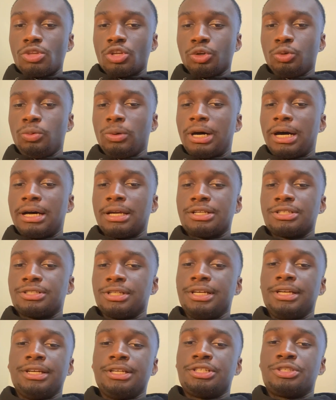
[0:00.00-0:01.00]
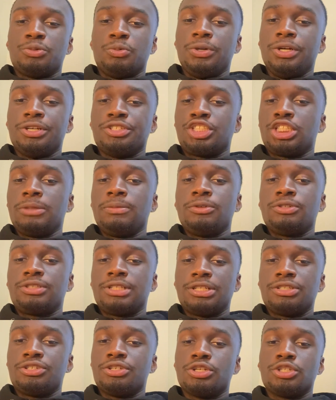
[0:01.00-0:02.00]
you honestly, it's weird. Semen
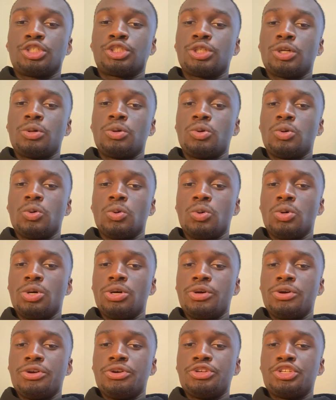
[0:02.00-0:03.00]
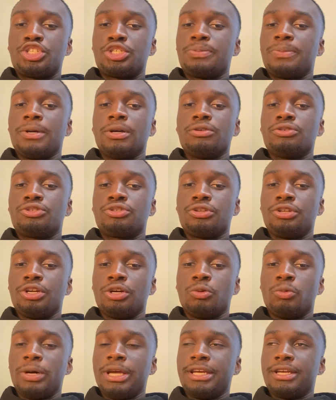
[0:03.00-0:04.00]
retention is so spiritually
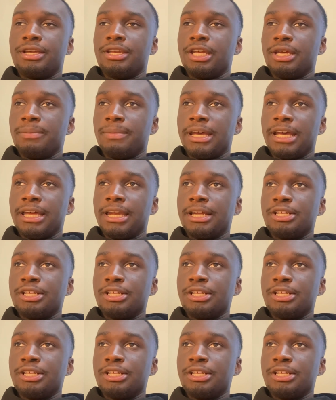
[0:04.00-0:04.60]
awakening, man.